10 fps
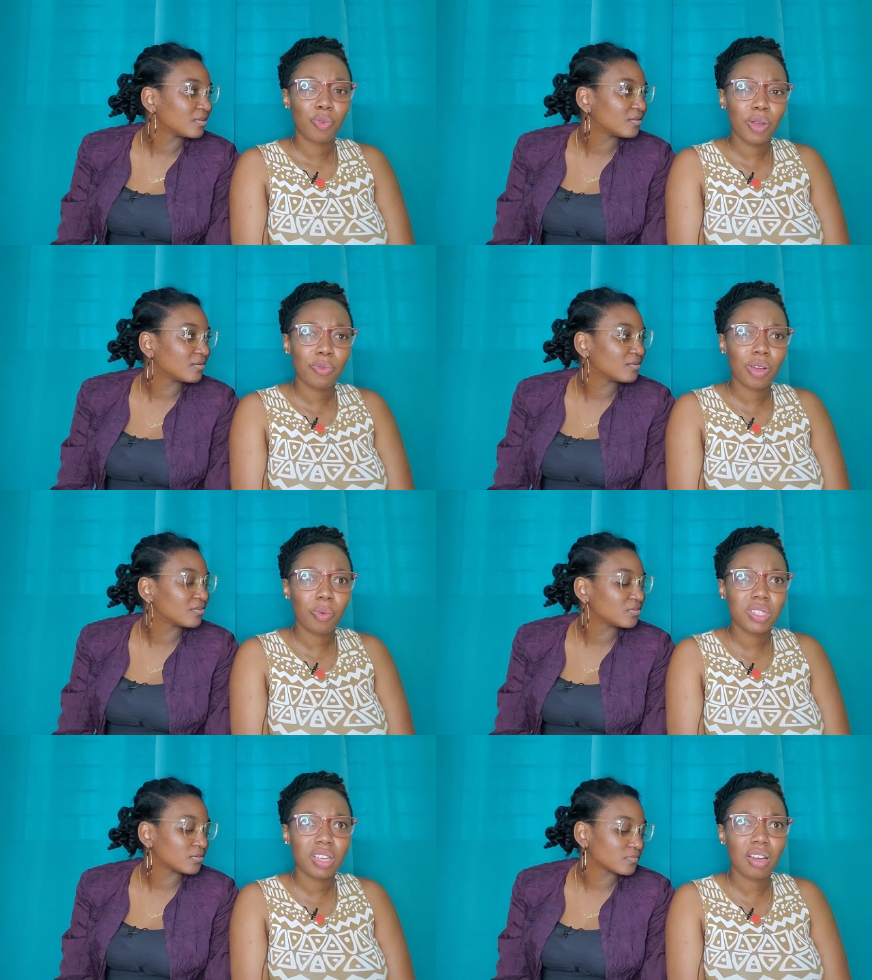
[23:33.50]
Speaker 1: was
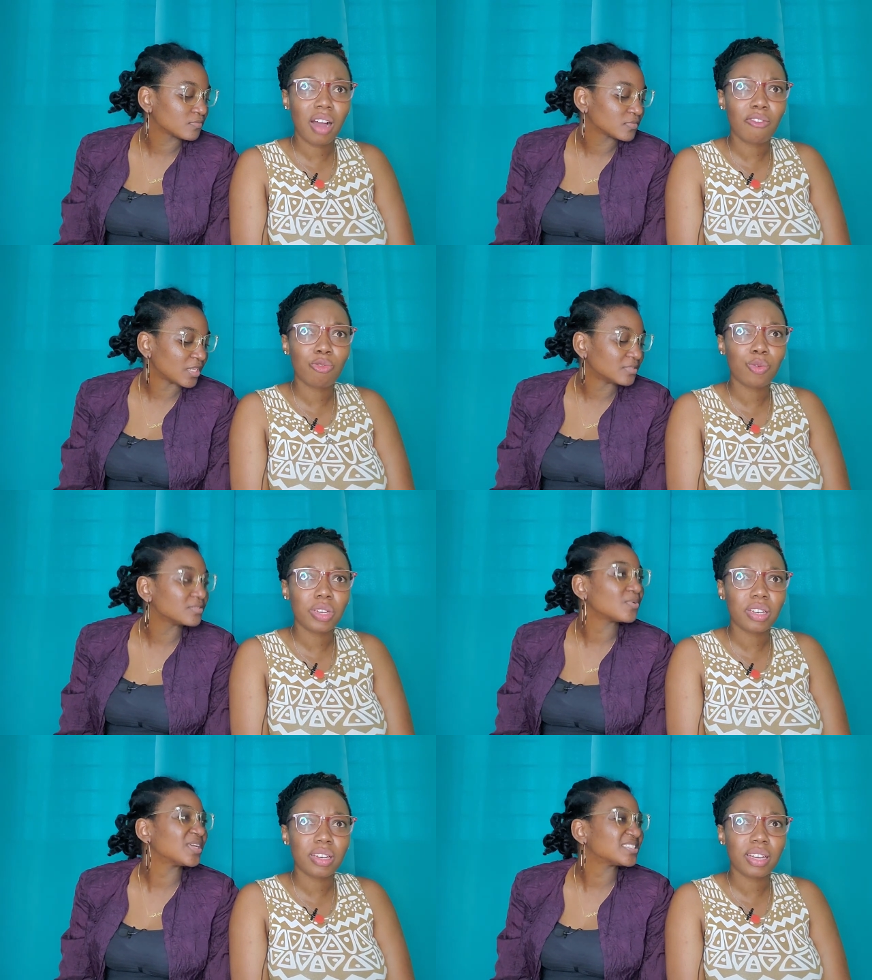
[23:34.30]
sang up road in oh,
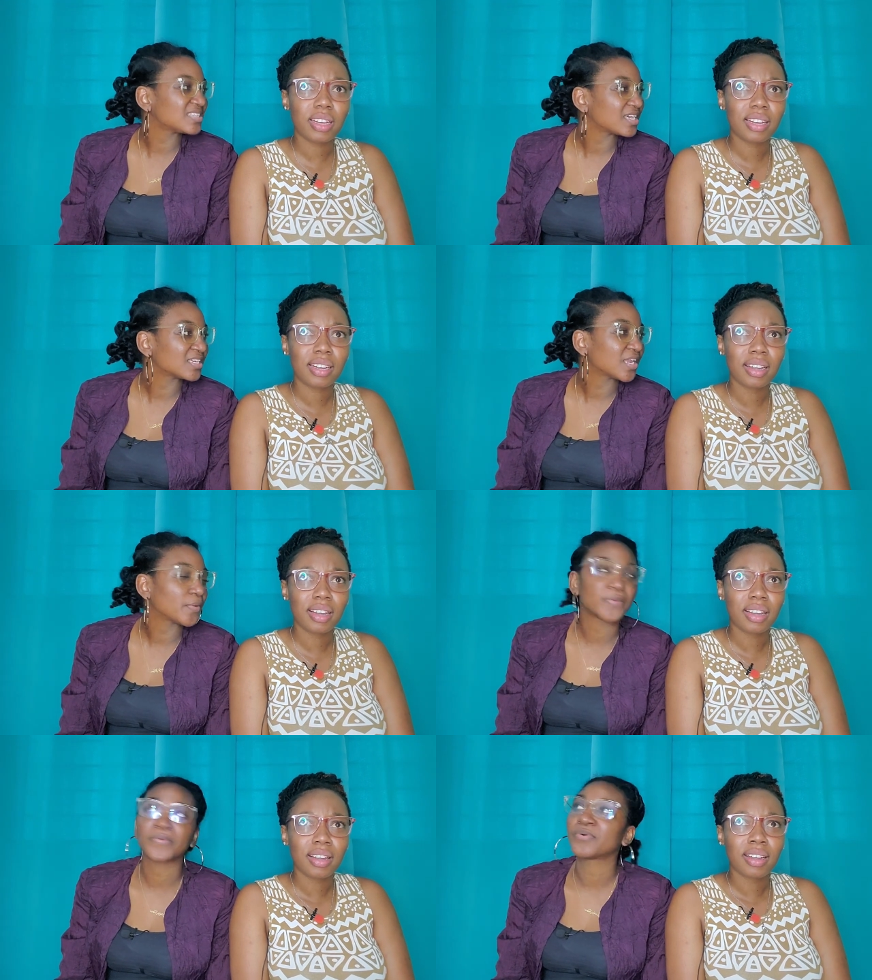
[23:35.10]
there. sang
Speaker 2: down the
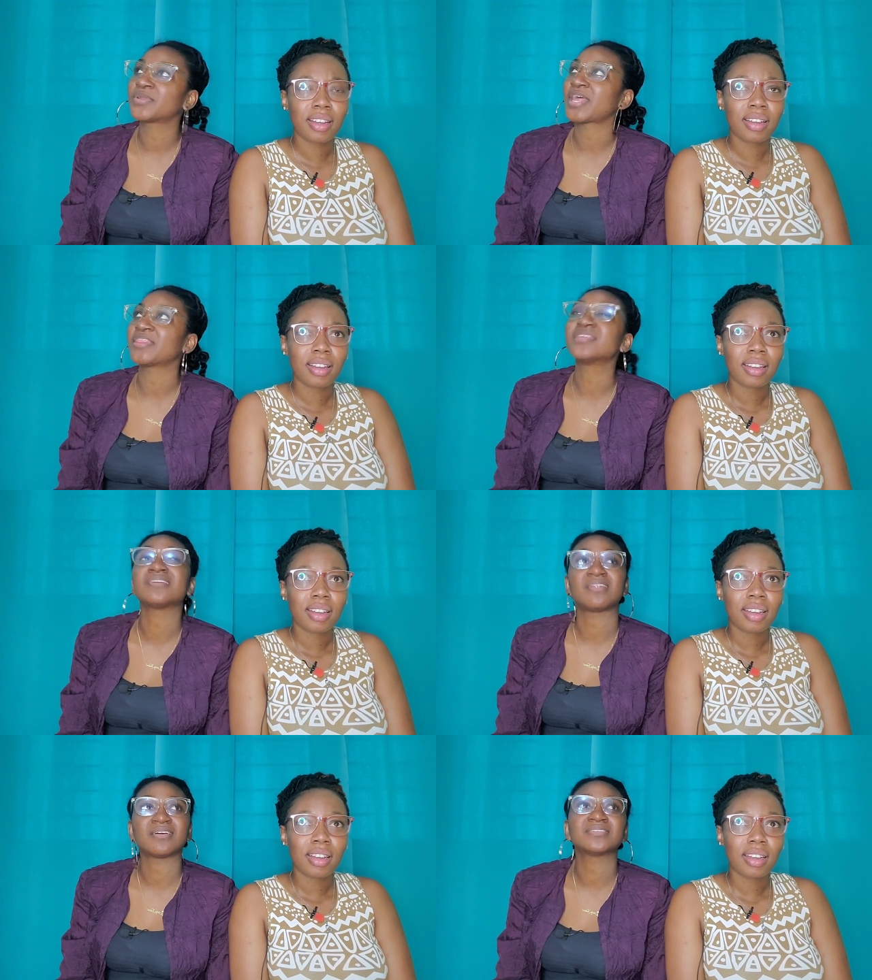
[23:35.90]
road. It's a
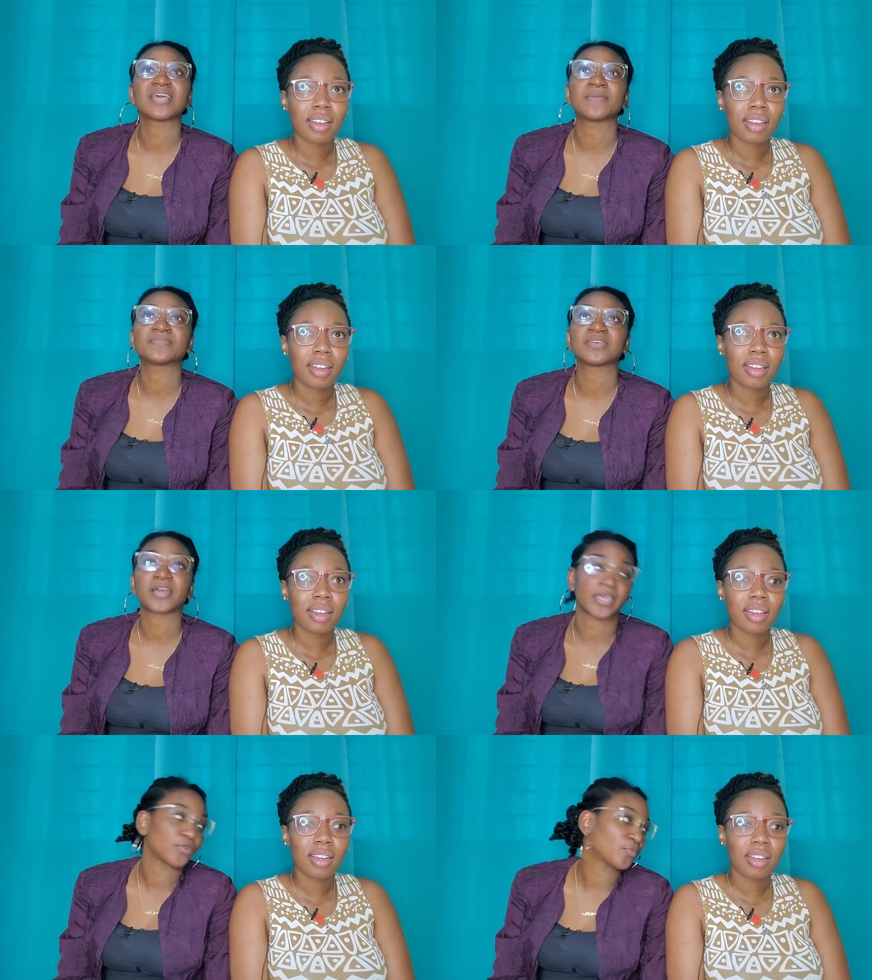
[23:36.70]
long time song, you
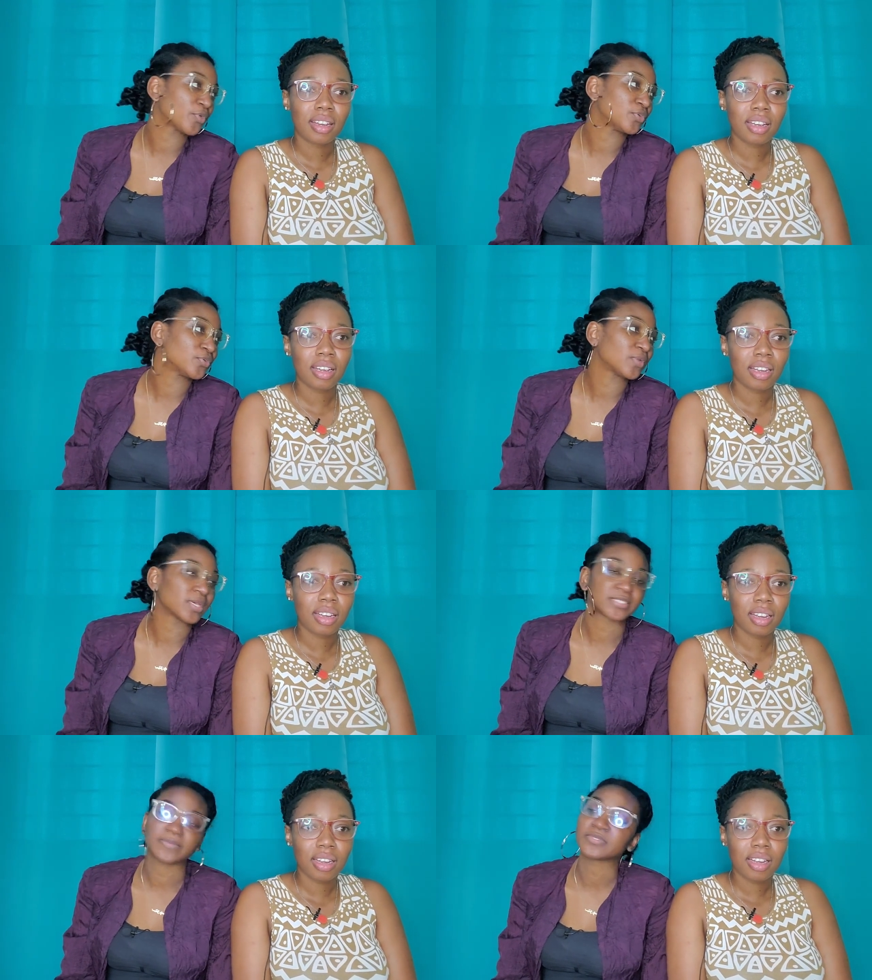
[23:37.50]
know me only know a long
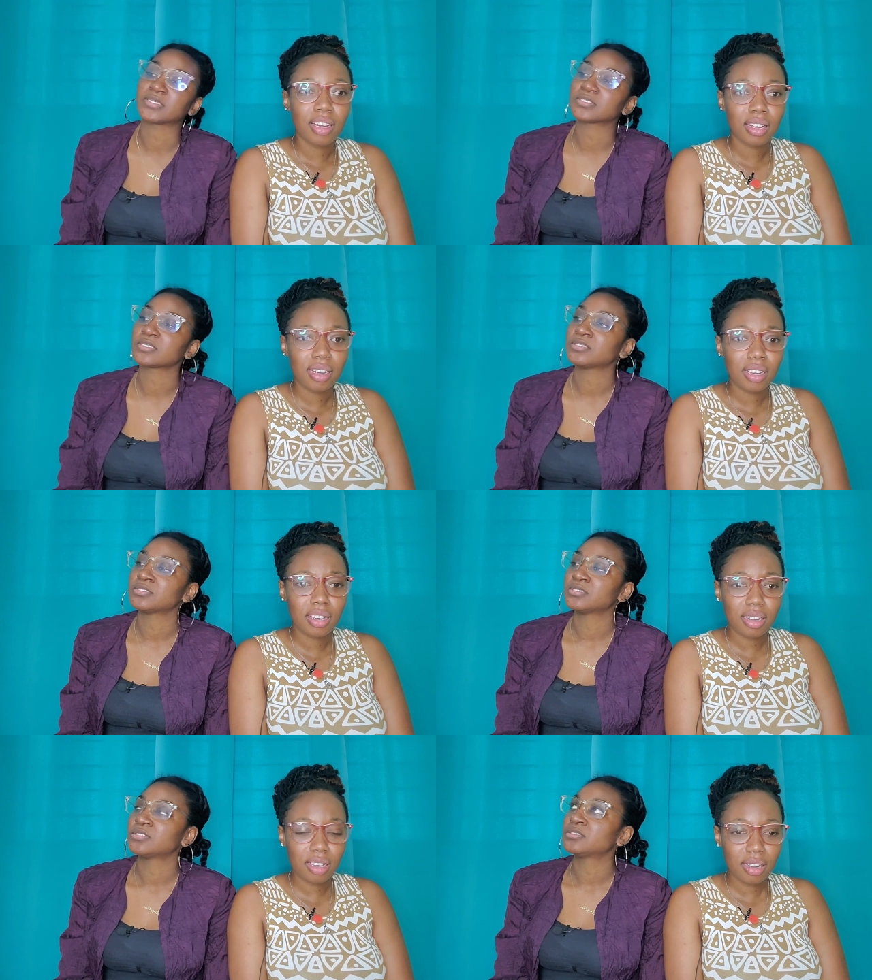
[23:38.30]
time song. Yeah.
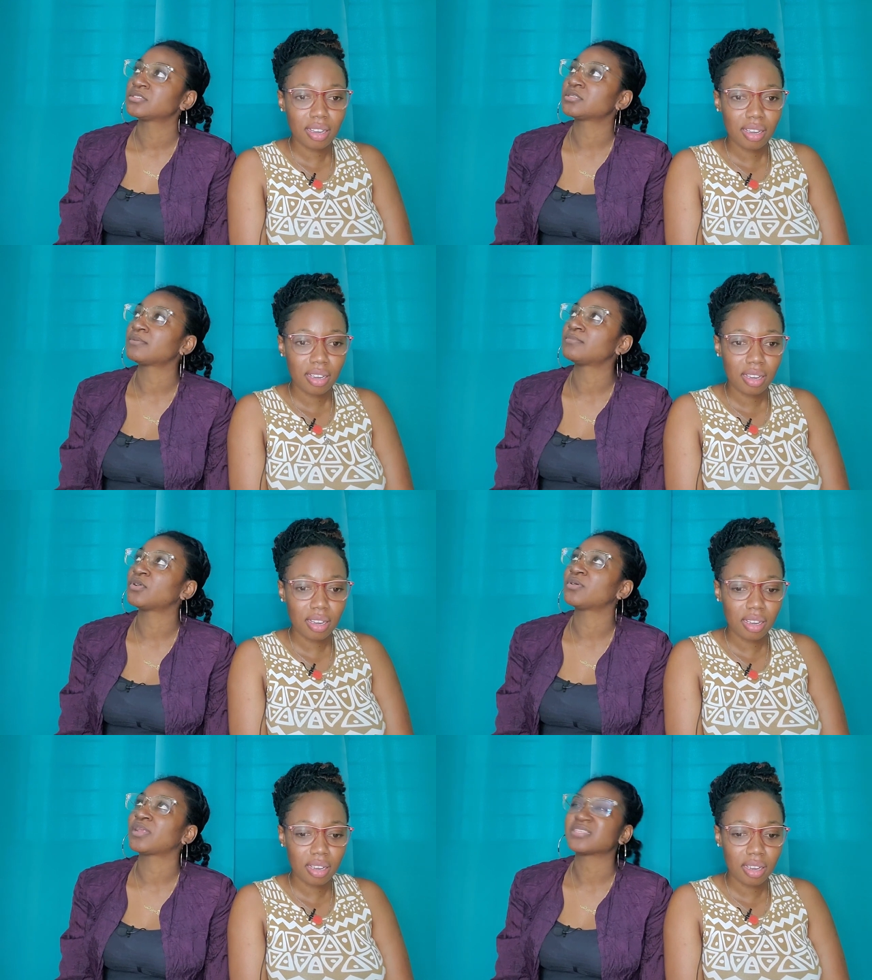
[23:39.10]
Something
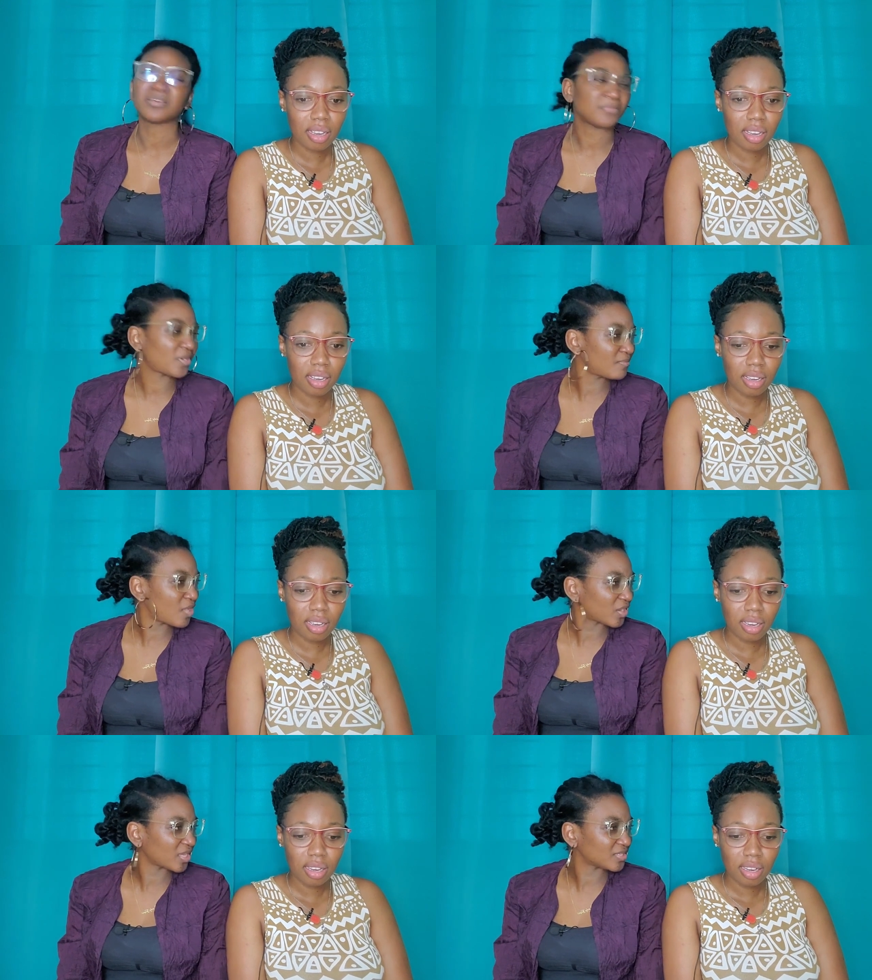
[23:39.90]
about, something about
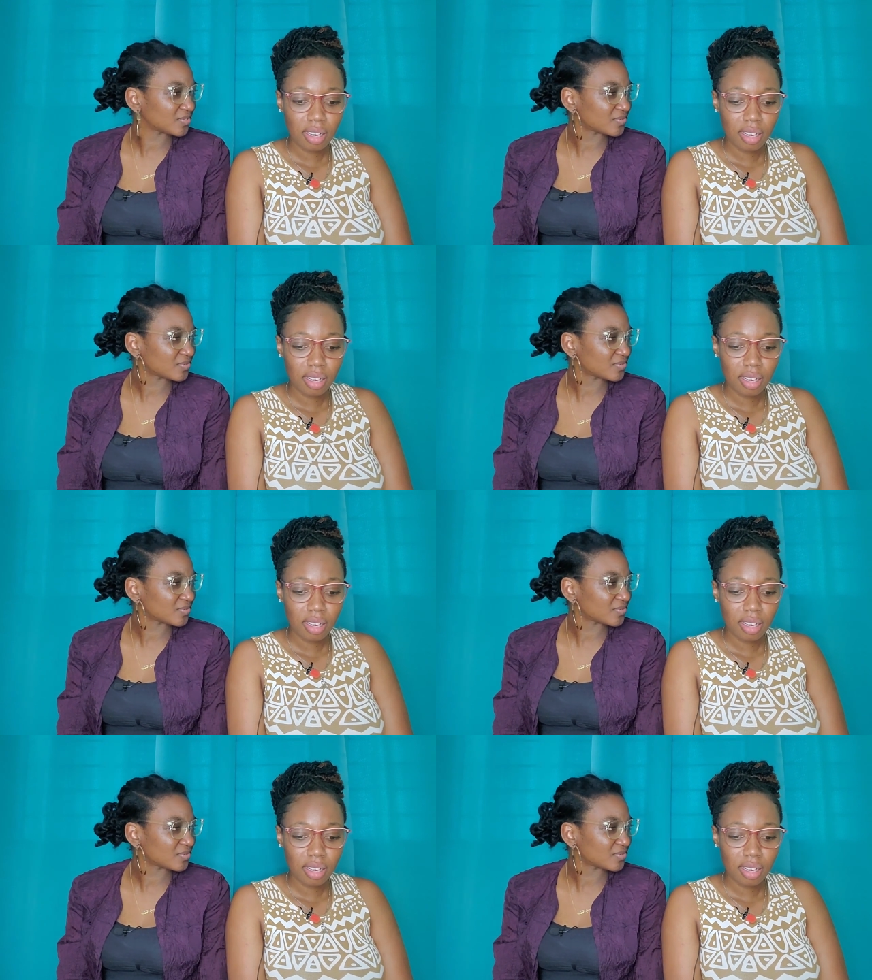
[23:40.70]
bucket too.